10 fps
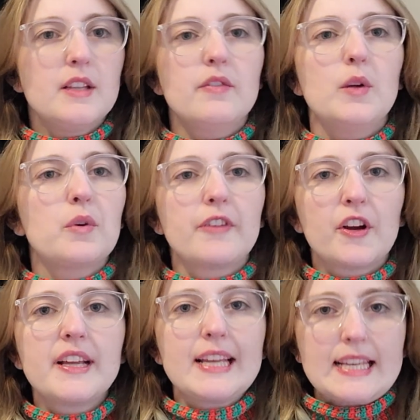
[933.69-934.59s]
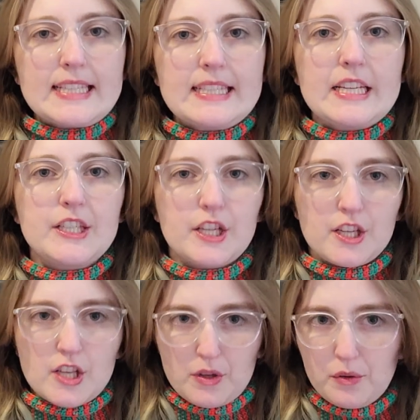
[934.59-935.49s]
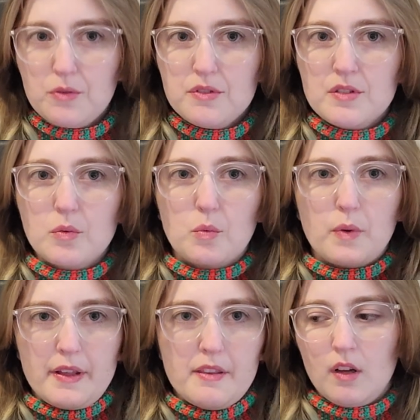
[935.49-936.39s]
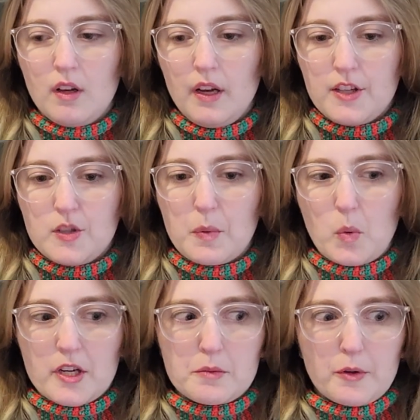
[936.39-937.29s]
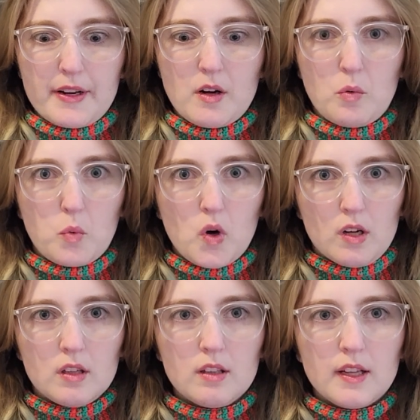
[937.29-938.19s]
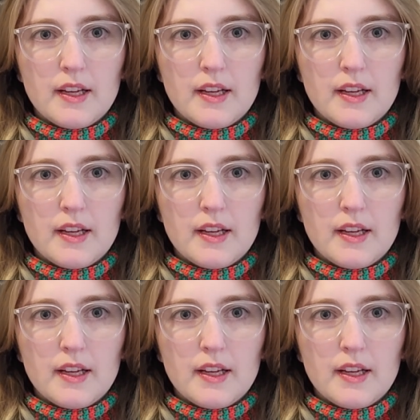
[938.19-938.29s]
They were very easy to use with superwash merino wool.